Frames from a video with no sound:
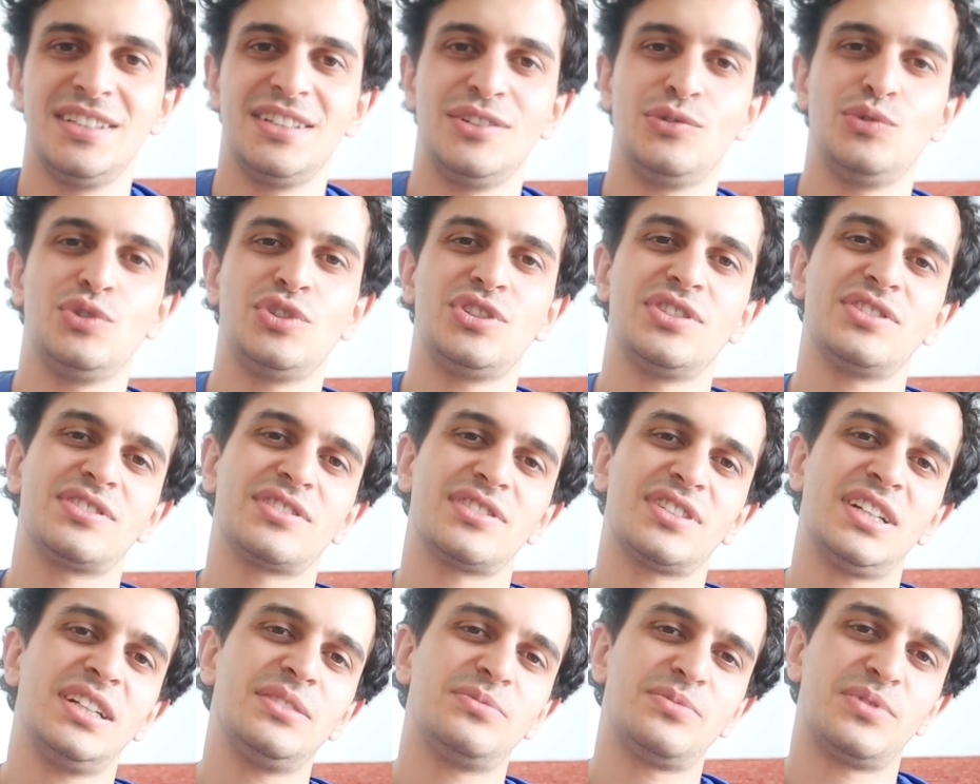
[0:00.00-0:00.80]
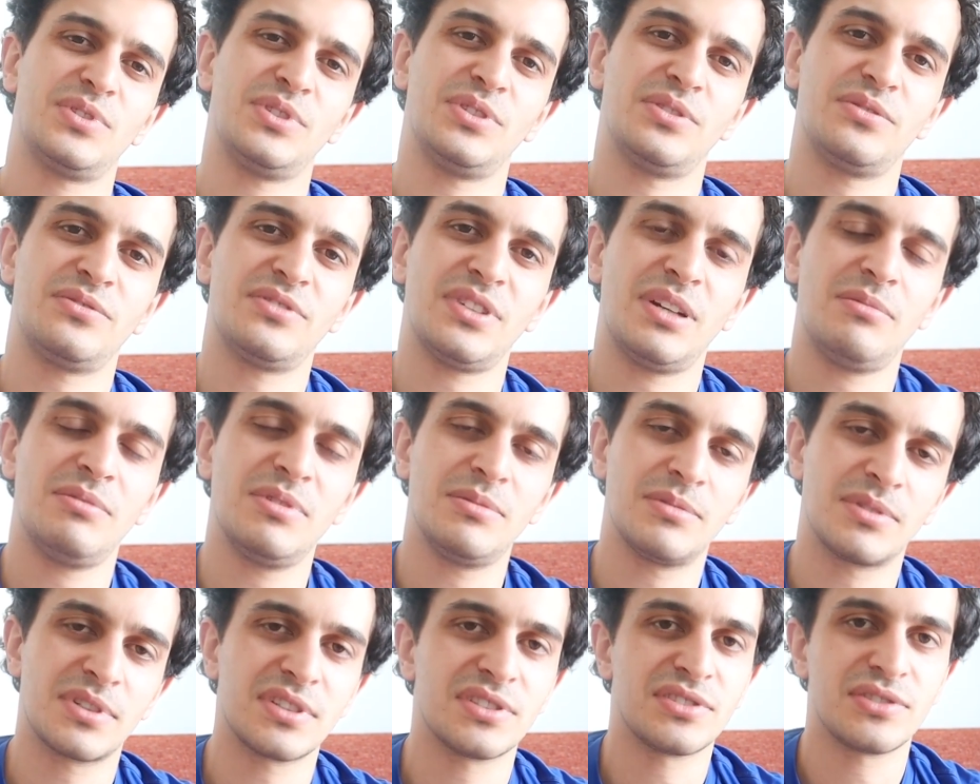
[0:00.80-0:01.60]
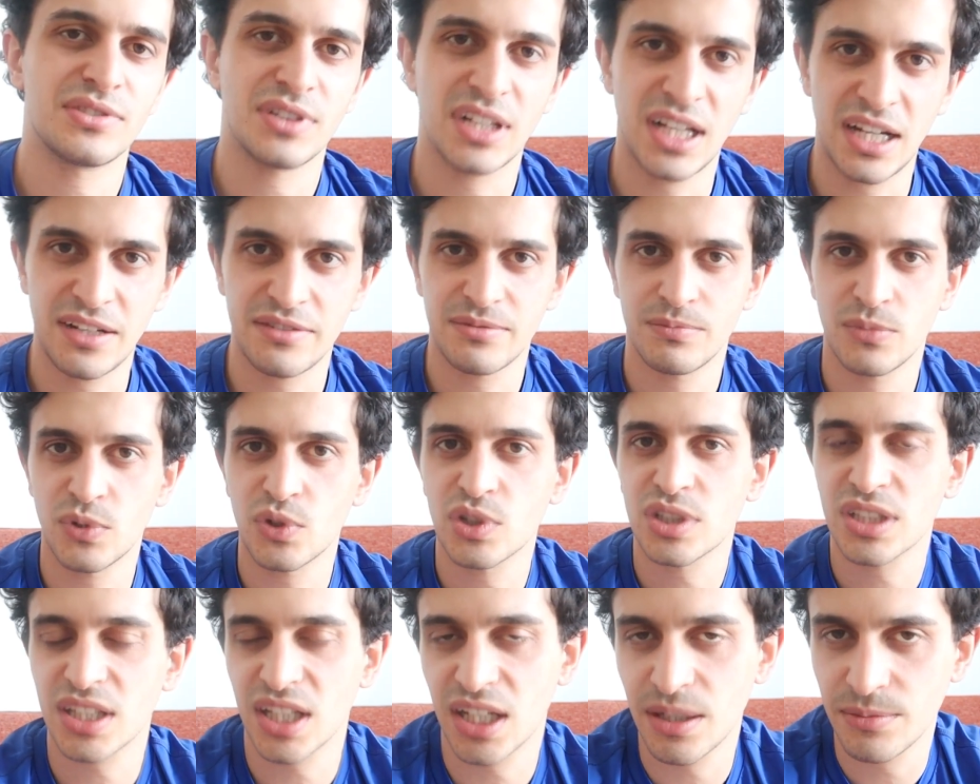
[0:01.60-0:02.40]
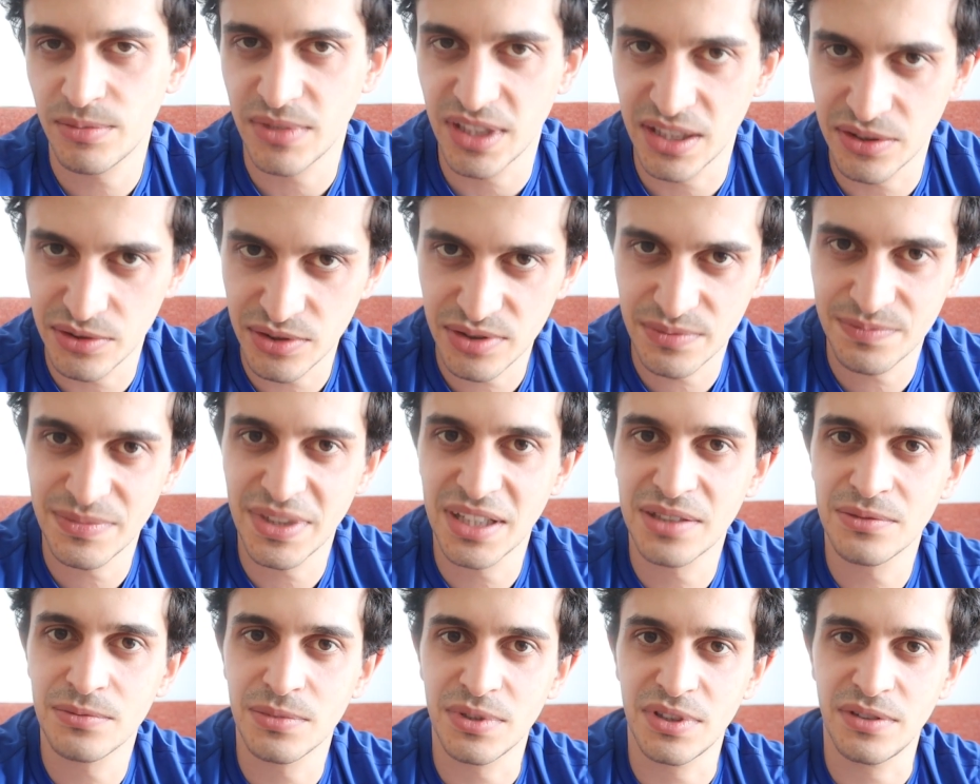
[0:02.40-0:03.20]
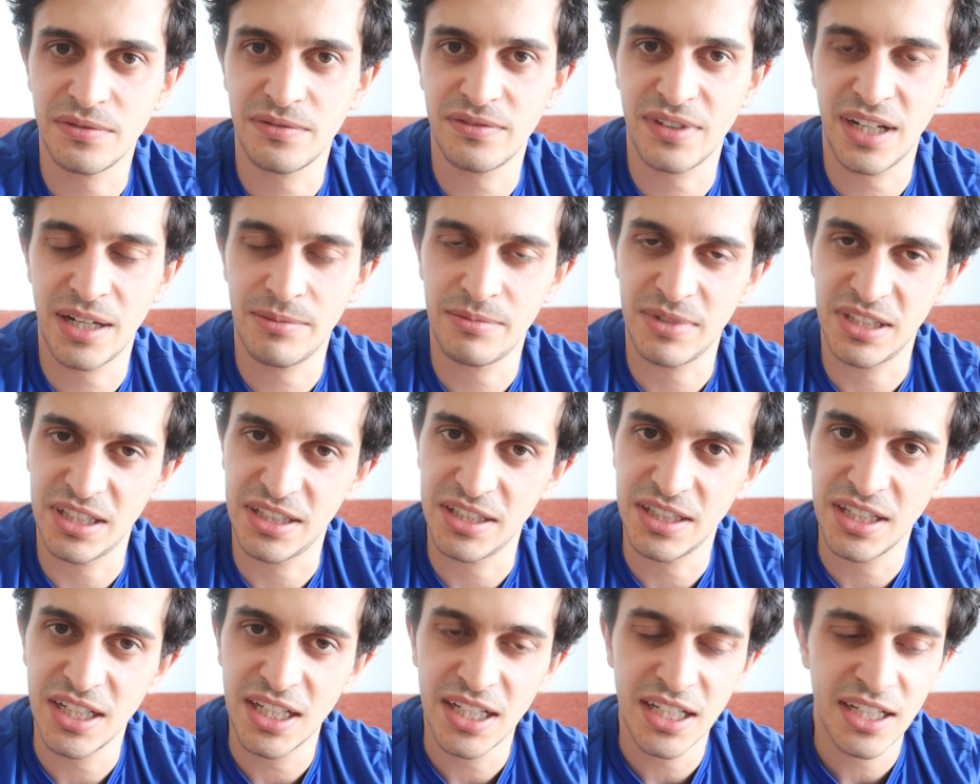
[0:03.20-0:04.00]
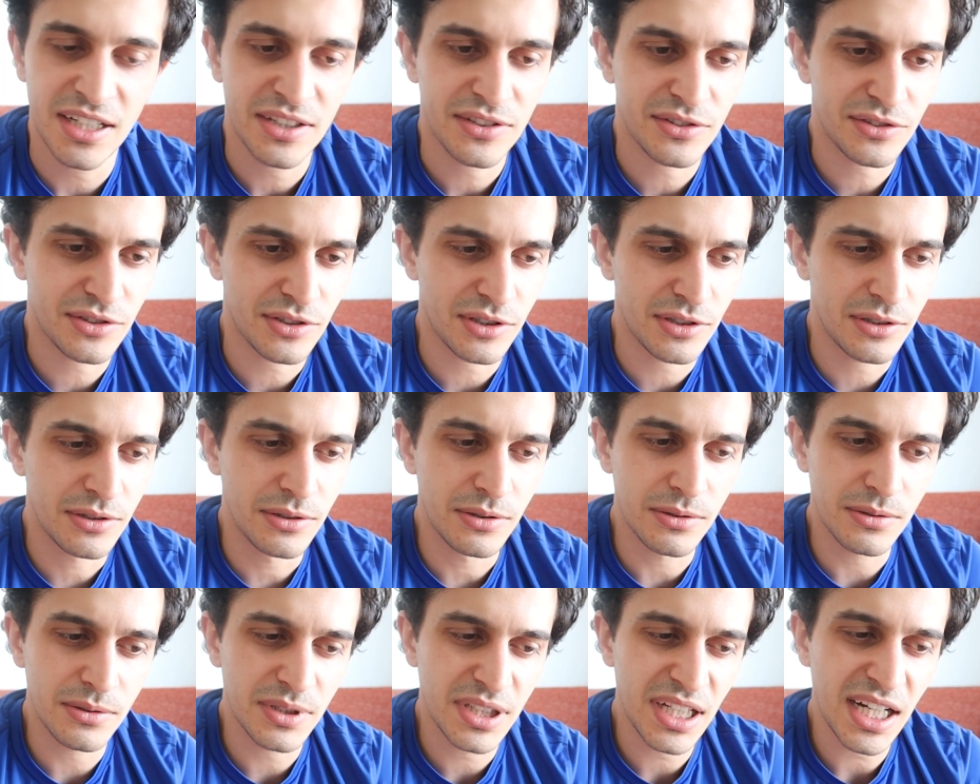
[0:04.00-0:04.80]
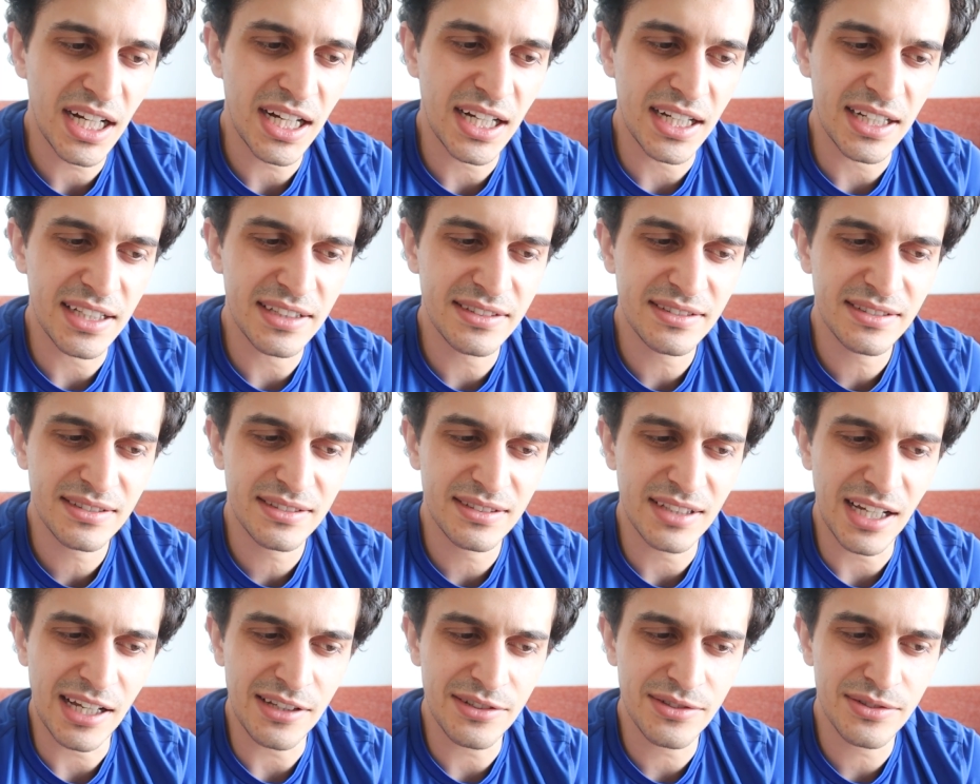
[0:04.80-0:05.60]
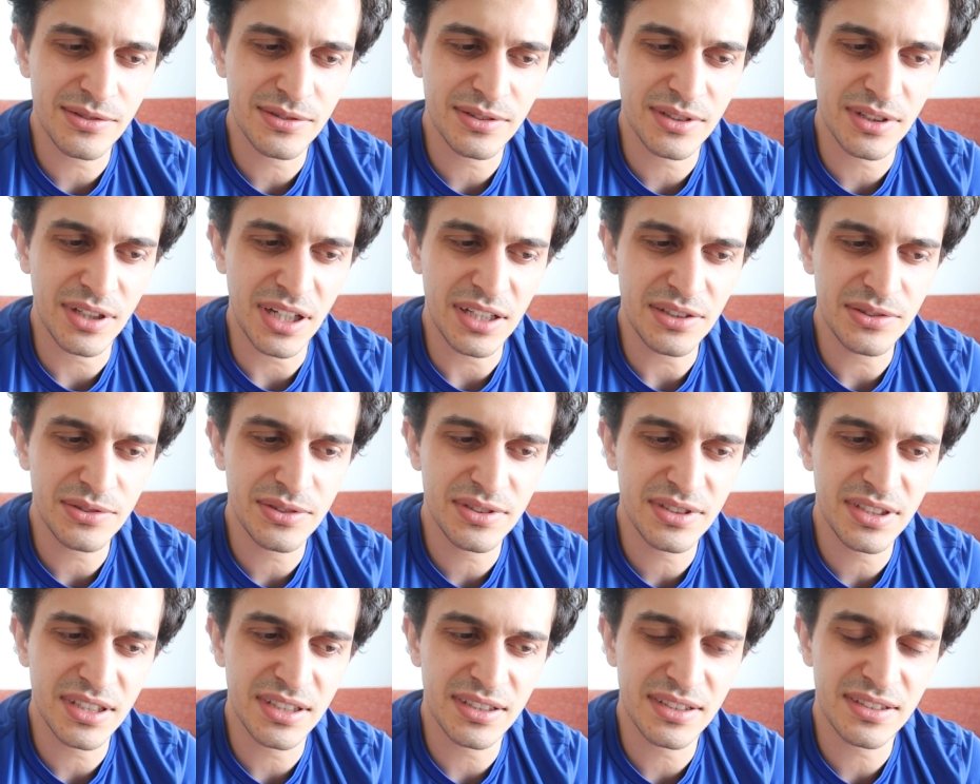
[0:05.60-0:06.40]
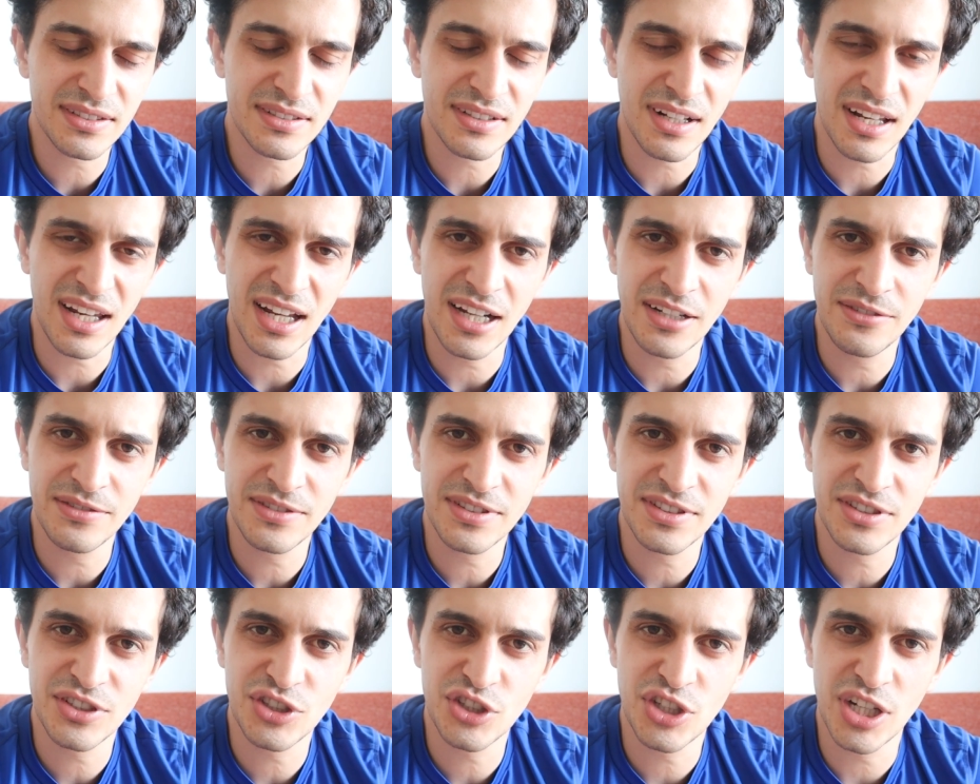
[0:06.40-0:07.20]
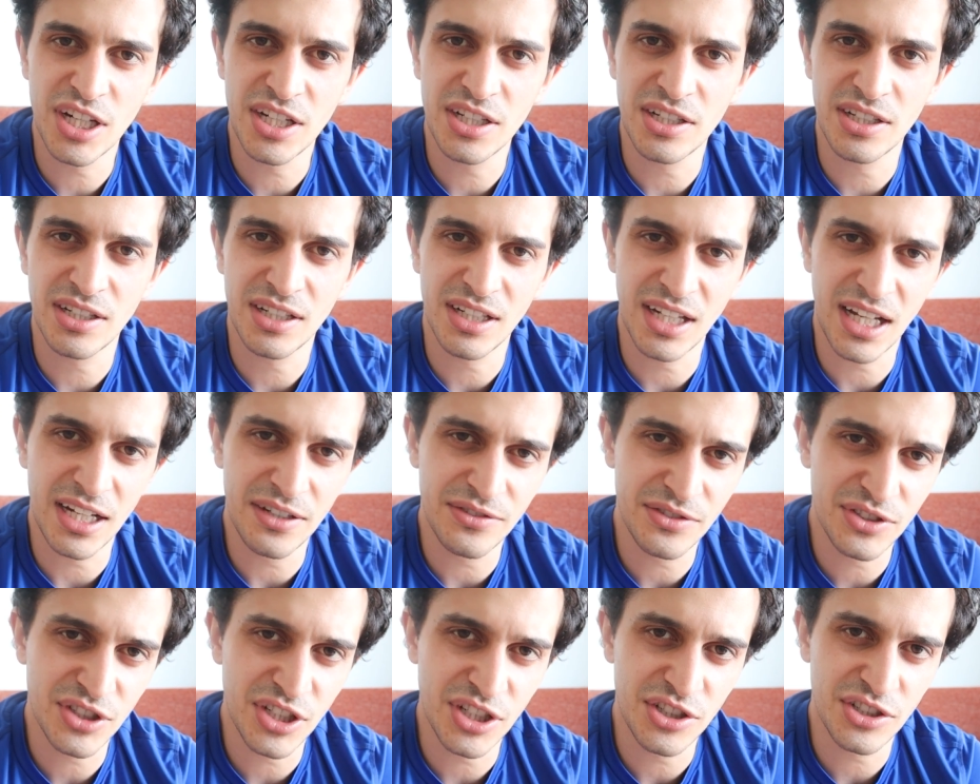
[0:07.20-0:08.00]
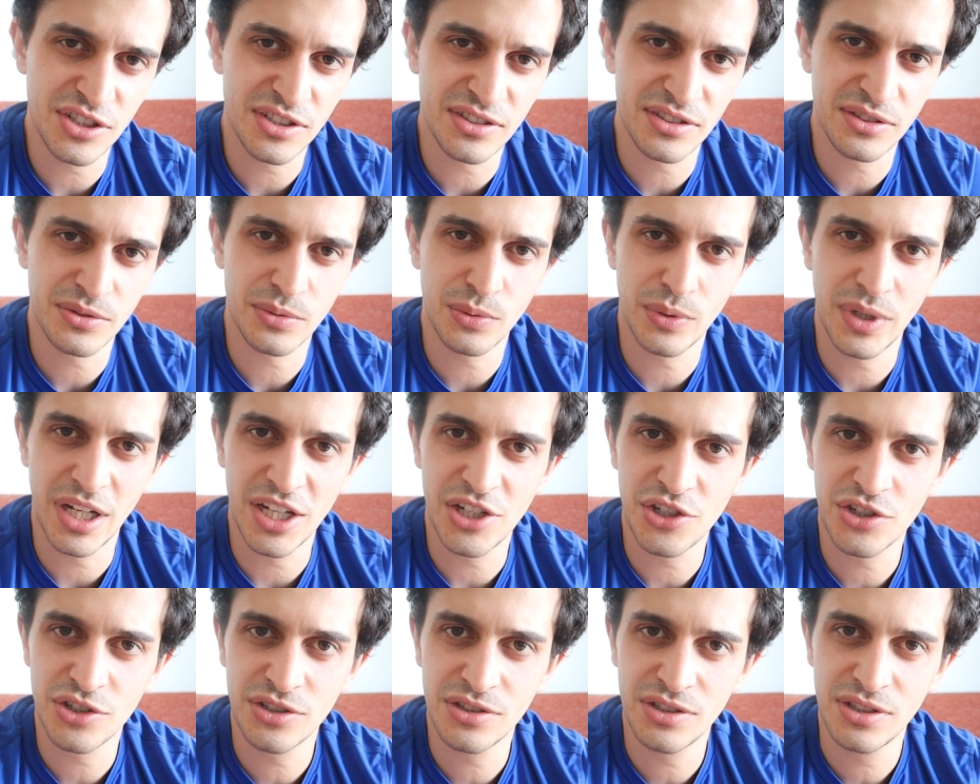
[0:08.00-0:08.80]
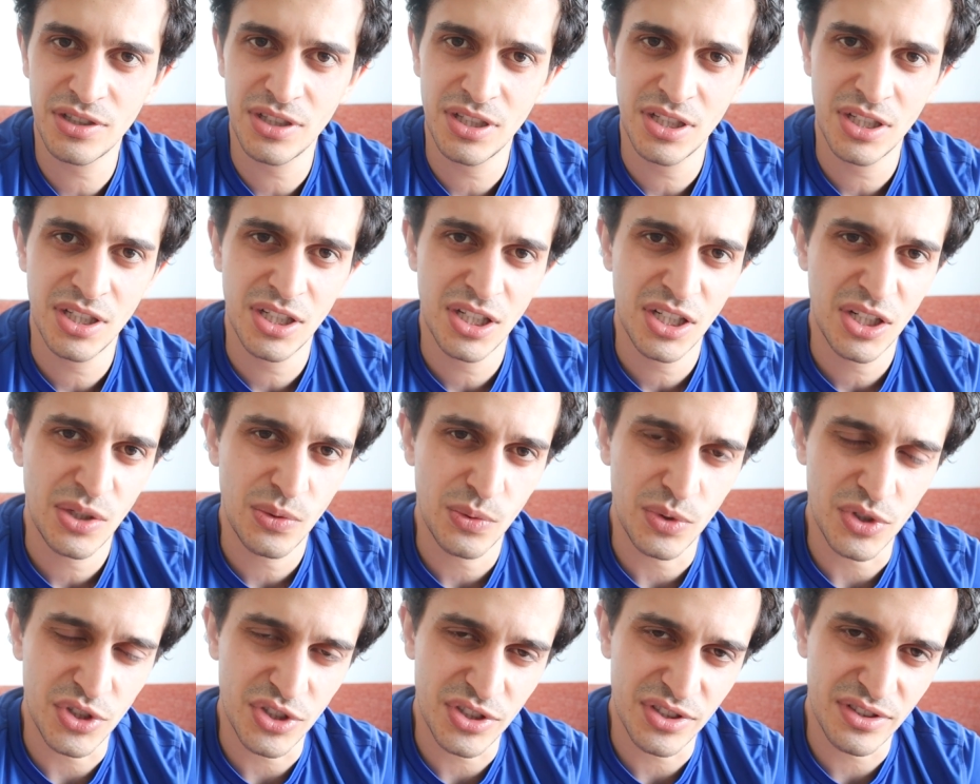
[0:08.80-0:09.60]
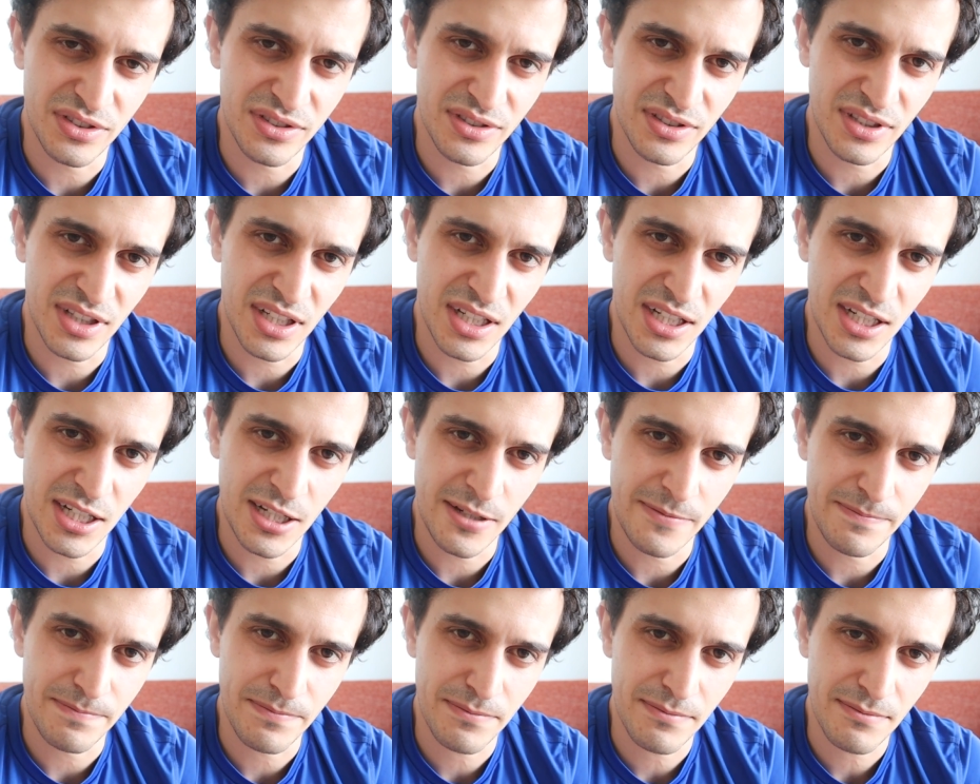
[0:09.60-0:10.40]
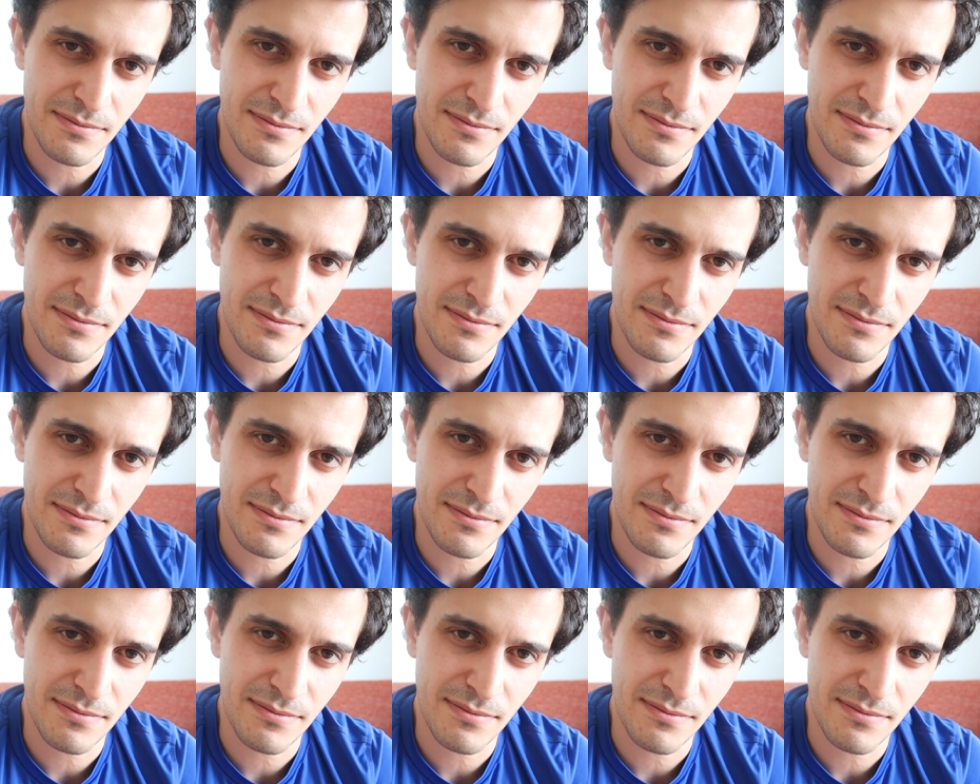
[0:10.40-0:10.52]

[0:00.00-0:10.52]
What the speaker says: which is great for your family because you'll have more time then to spend with the family. So yeah, as you see, it is a life-changing situation, which is a